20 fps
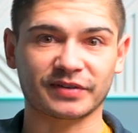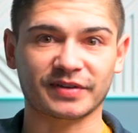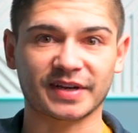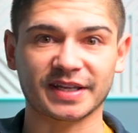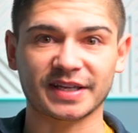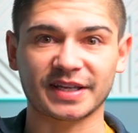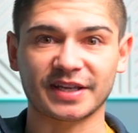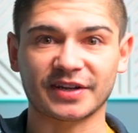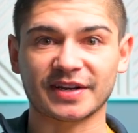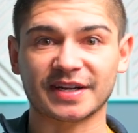right
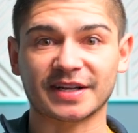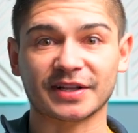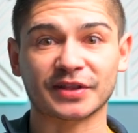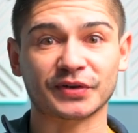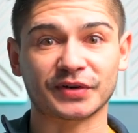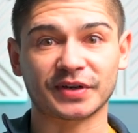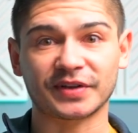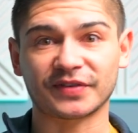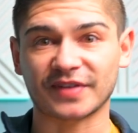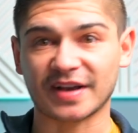here at a
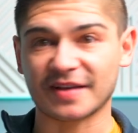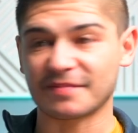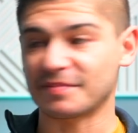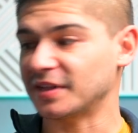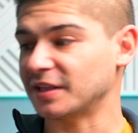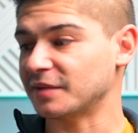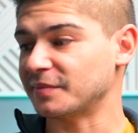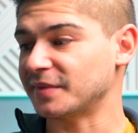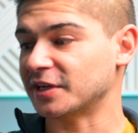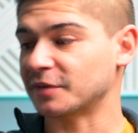
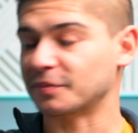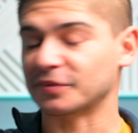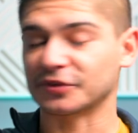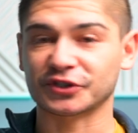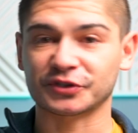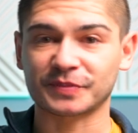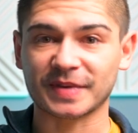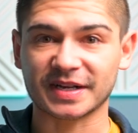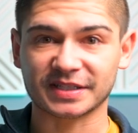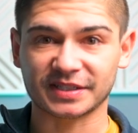35mm
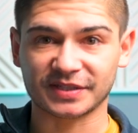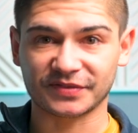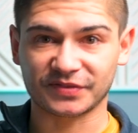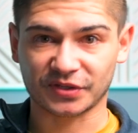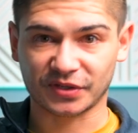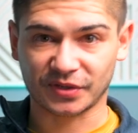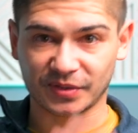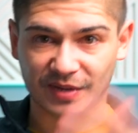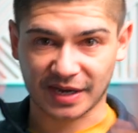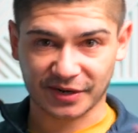perspective.
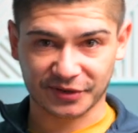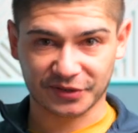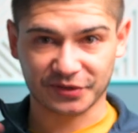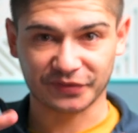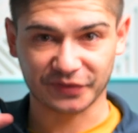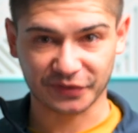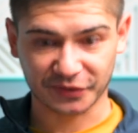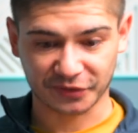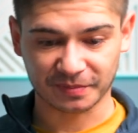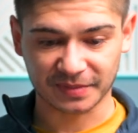So how you're
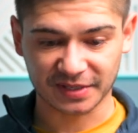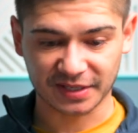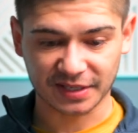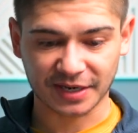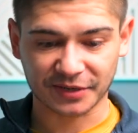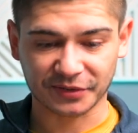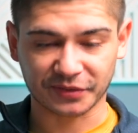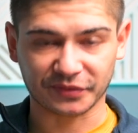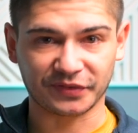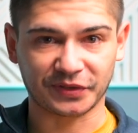viewing me,
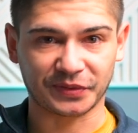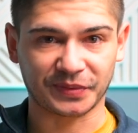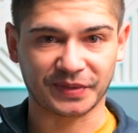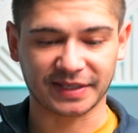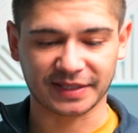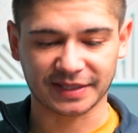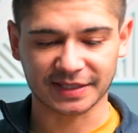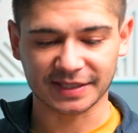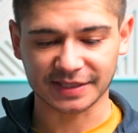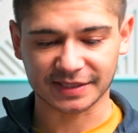how you're
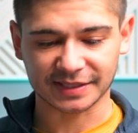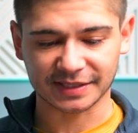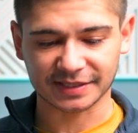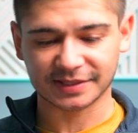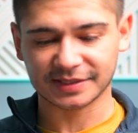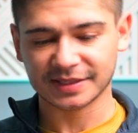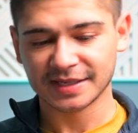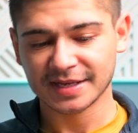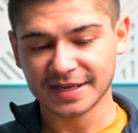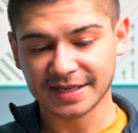viewing
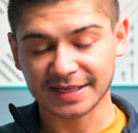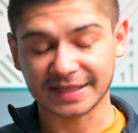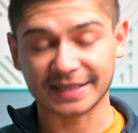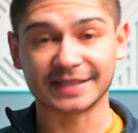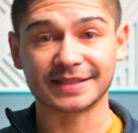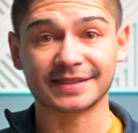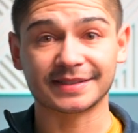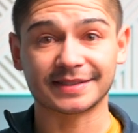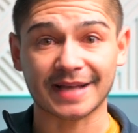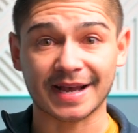this
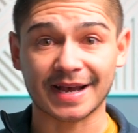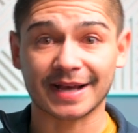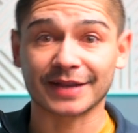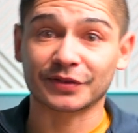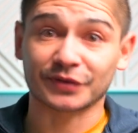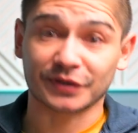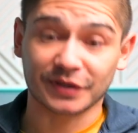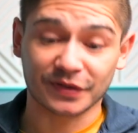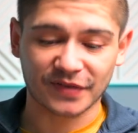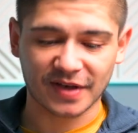is
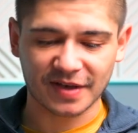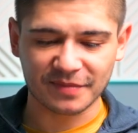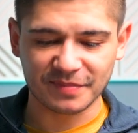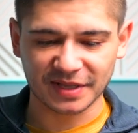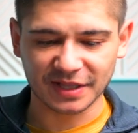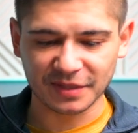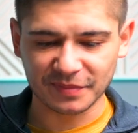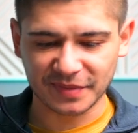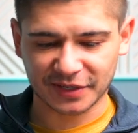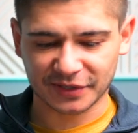at
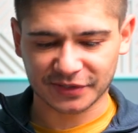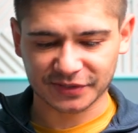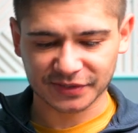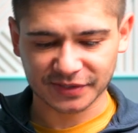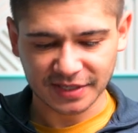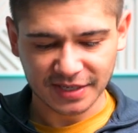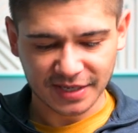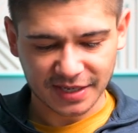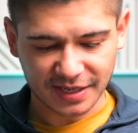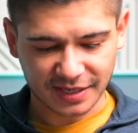35mm.
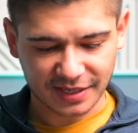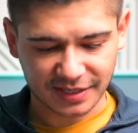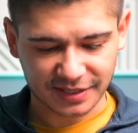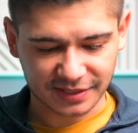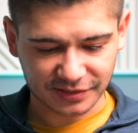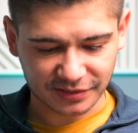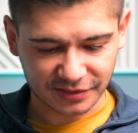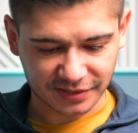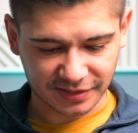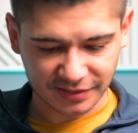
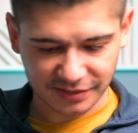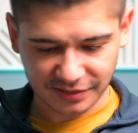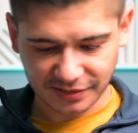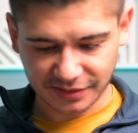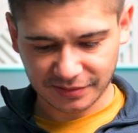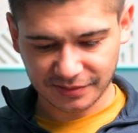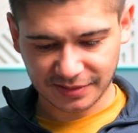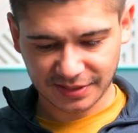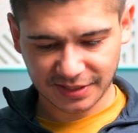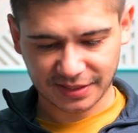So let's
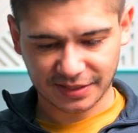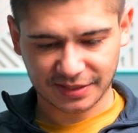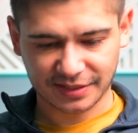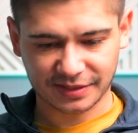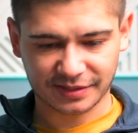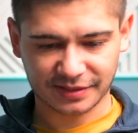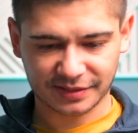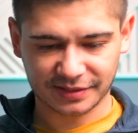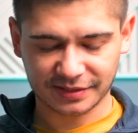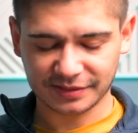go
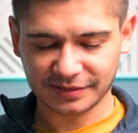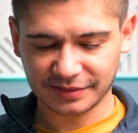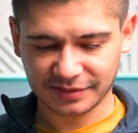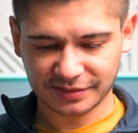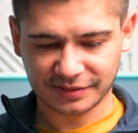ahead.